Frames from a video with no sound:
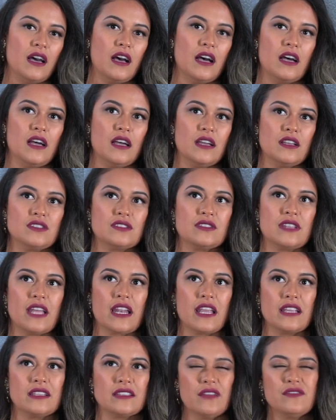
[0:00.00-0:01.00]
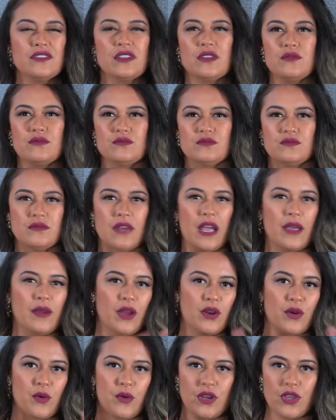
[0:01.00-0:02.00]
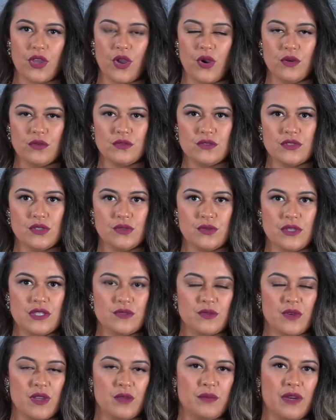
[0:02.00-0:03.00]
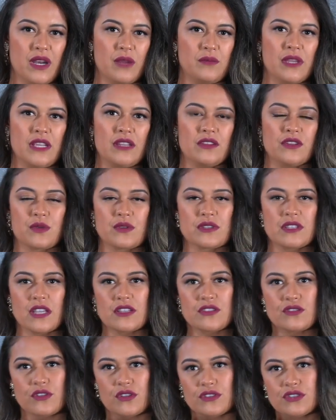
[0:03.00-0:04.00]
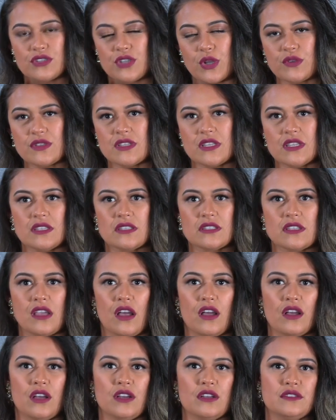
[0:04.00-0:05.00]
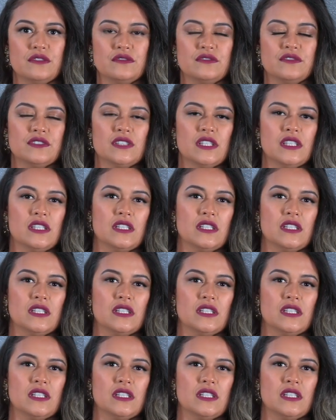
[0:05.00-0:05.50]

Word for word: That I definitely, I don't want to go too into it, but I mean, there was like certain doses of